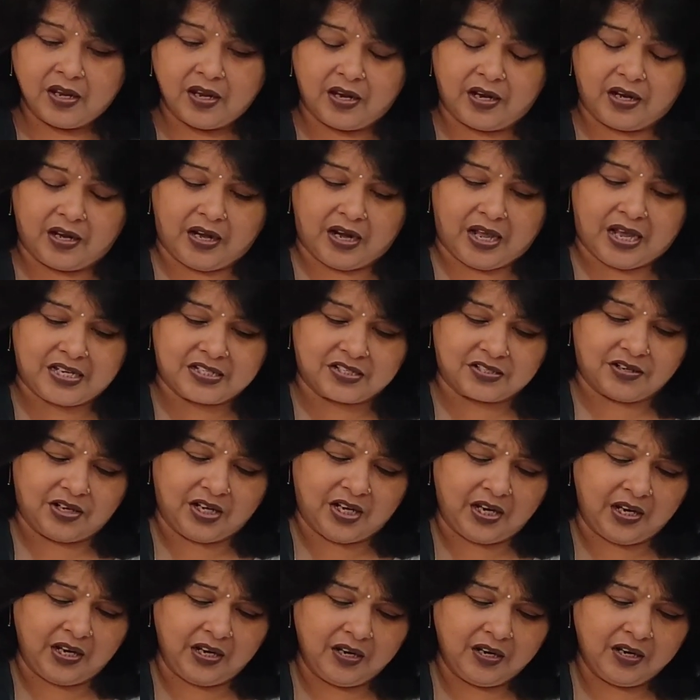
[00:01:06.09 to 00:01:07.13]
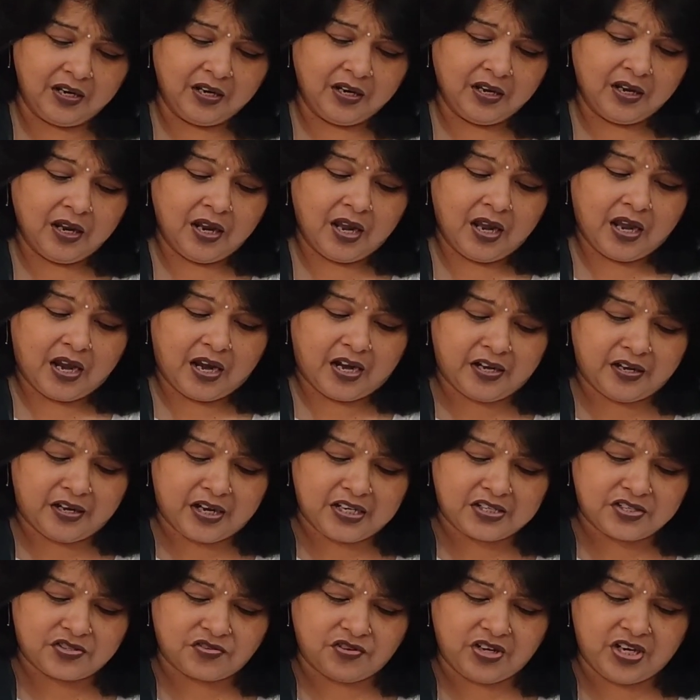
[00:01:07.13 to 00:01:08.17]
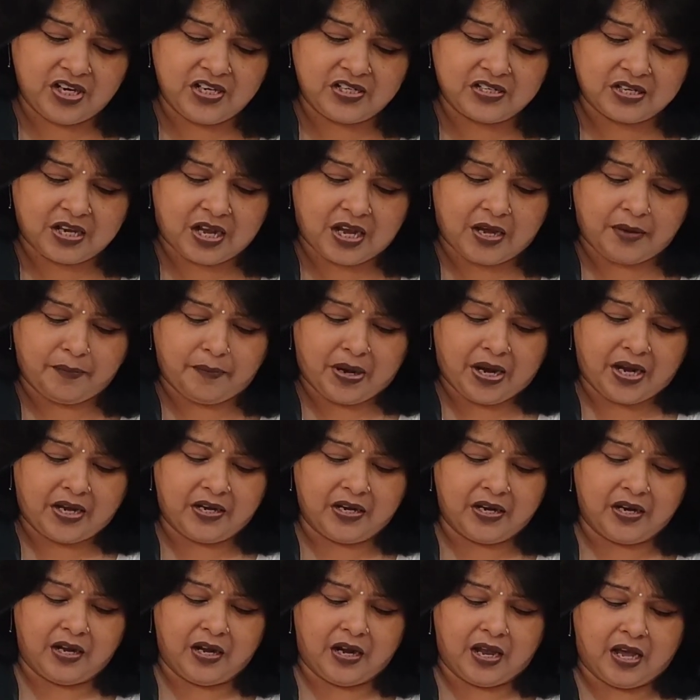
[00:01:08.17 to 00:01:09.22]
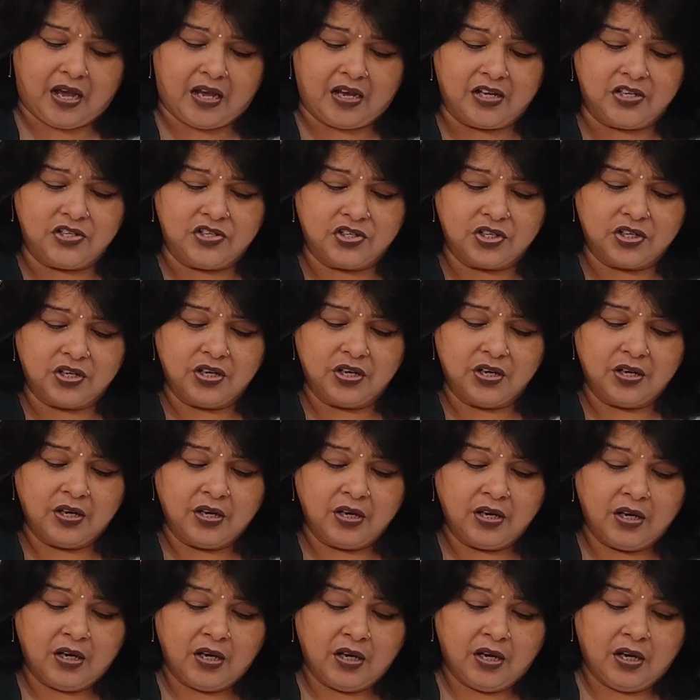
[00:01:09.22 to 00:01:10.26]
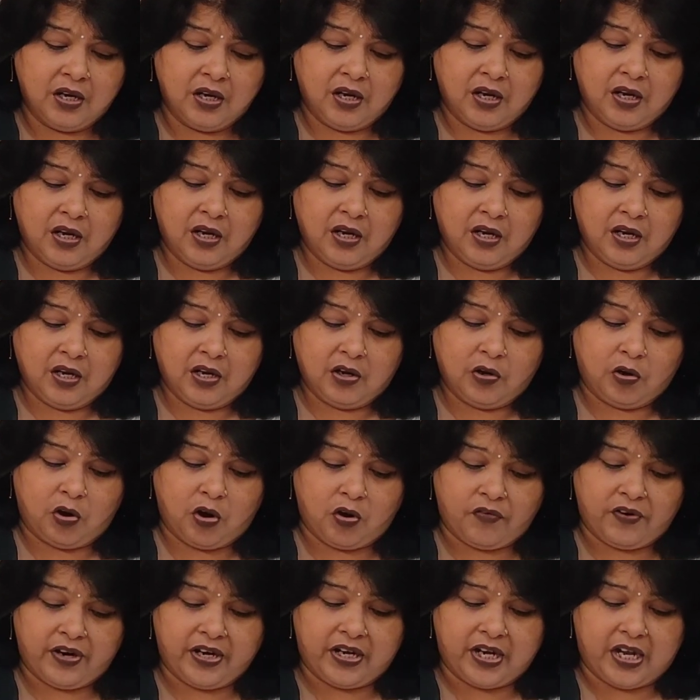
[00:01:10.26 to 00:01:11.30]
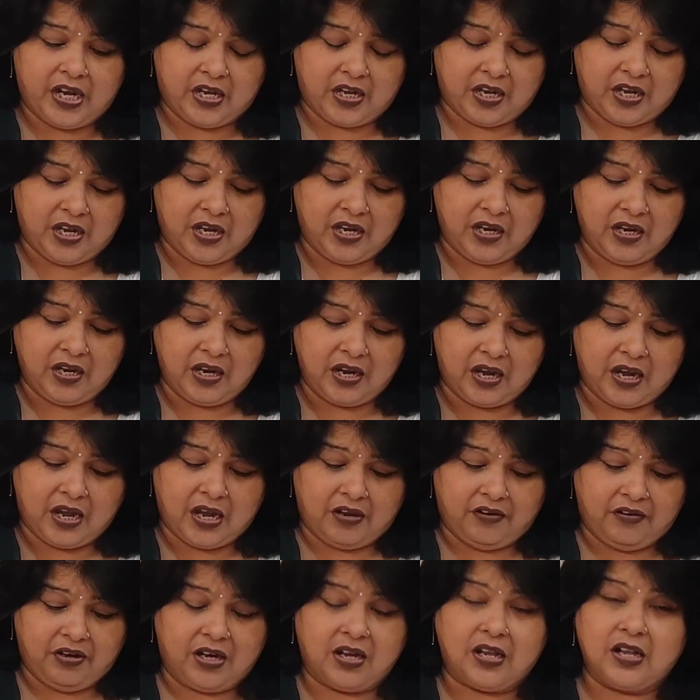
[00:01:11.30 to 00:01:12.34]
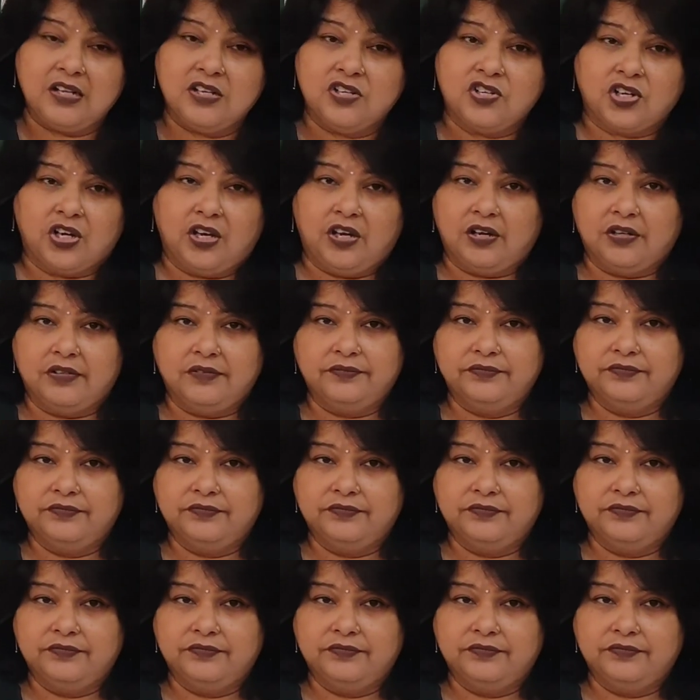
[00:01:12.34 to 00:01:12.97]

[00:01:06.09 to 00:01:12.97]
And lastly, industries are by and large overtaking agriculture.